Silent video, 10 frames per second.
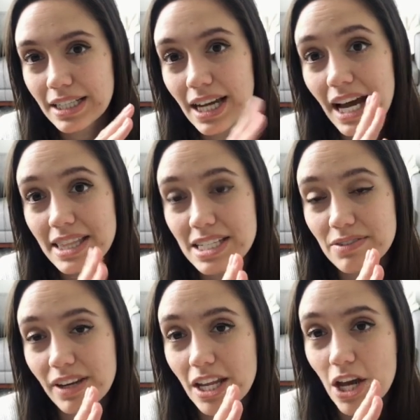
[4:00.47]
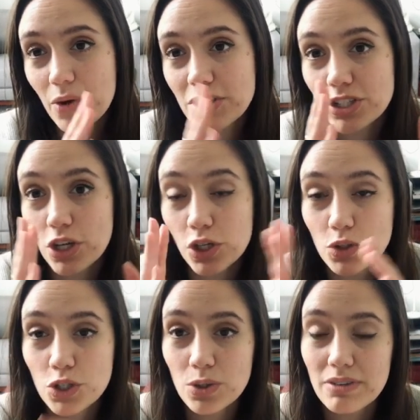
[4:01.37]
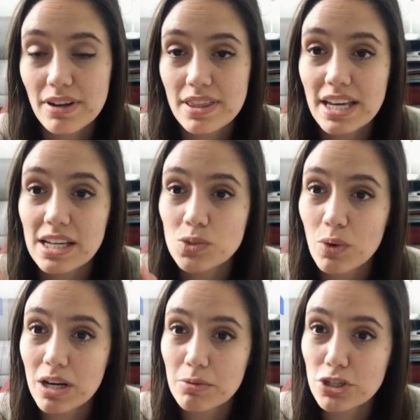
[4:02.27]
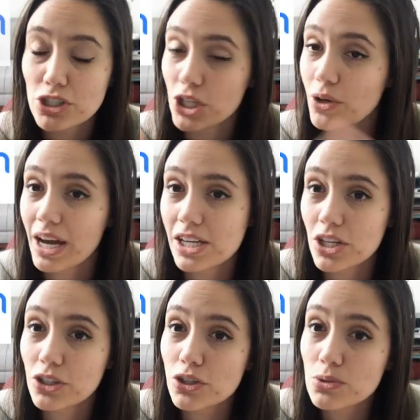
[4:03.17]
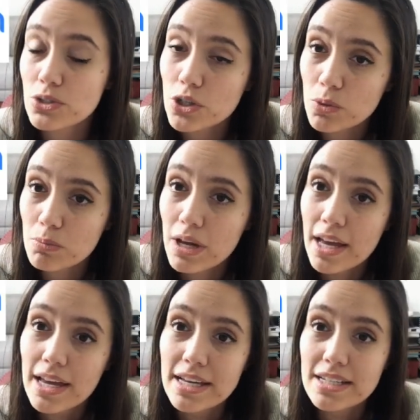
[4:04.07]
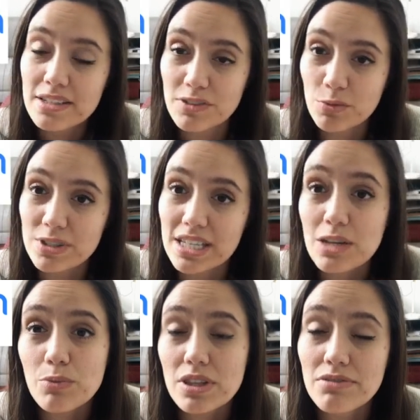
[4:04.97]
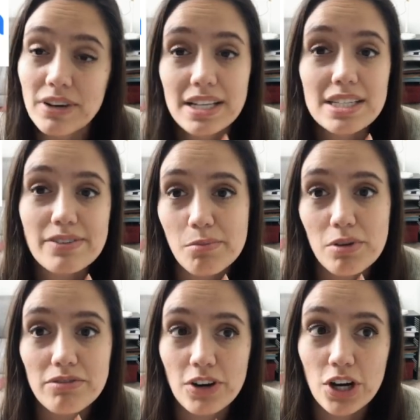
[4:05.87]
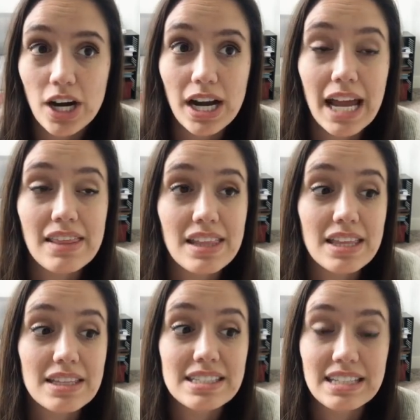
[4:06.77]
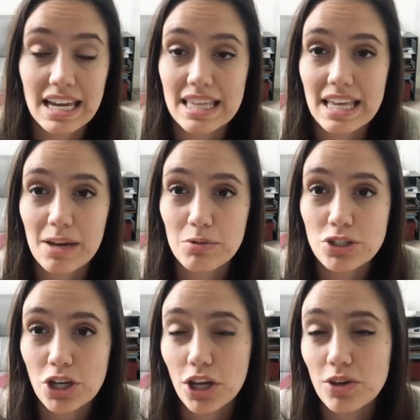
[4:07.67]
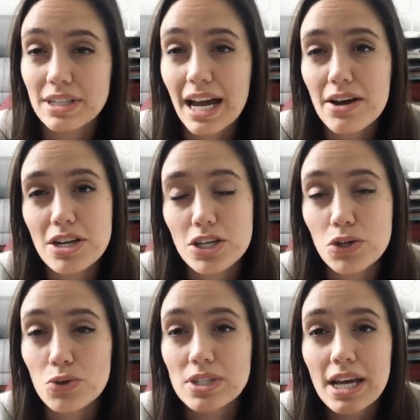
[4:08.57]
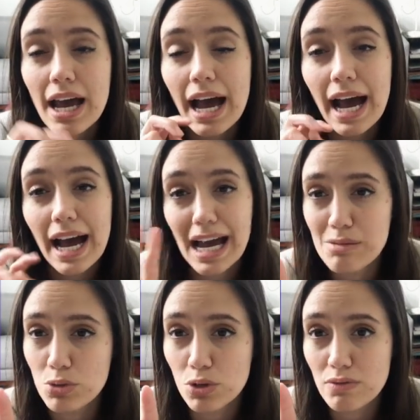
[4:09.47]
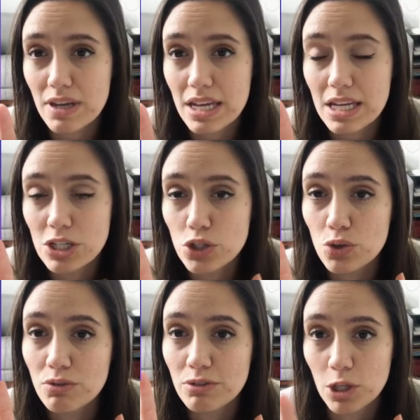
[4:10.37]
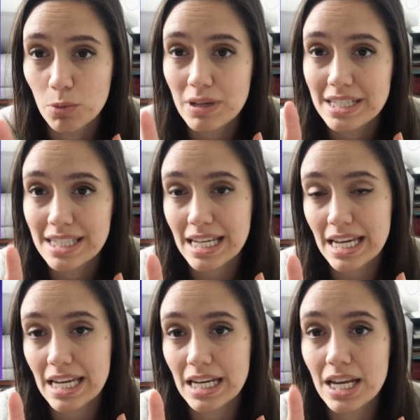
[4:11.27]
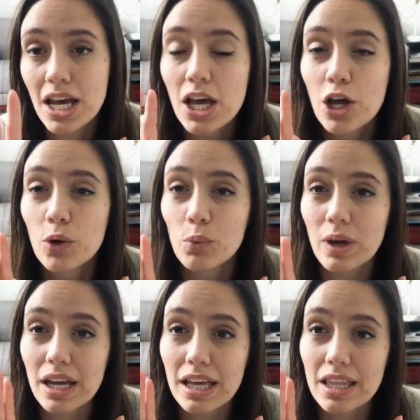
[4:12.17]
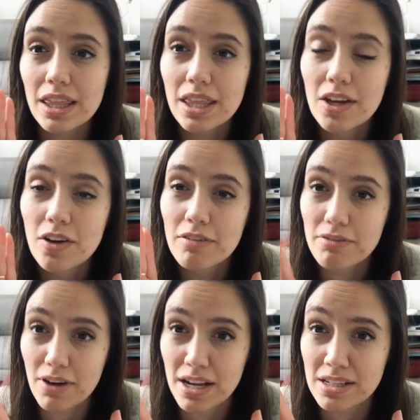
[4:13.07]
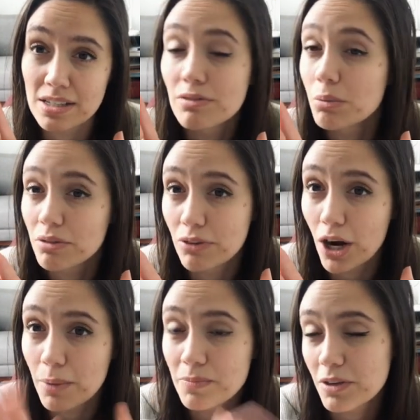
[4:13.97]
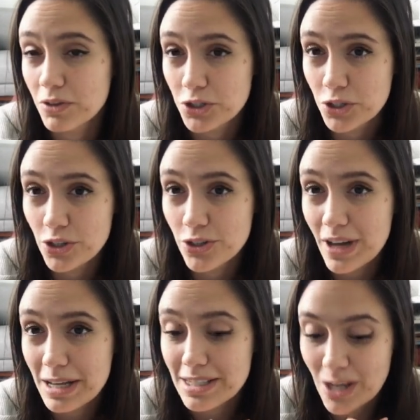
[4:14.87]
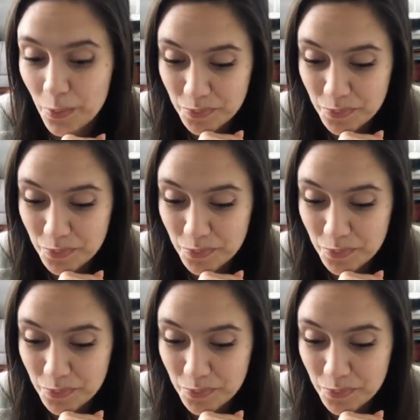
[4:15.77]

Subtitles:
cut this video and show you two different things. One, I'm gonna show you how you can use Zoom to film a scene with friends from afar. And then the second thing I'm gonna show you is how to use iMovie to film a scene with friends from afar, if you choose to do that. So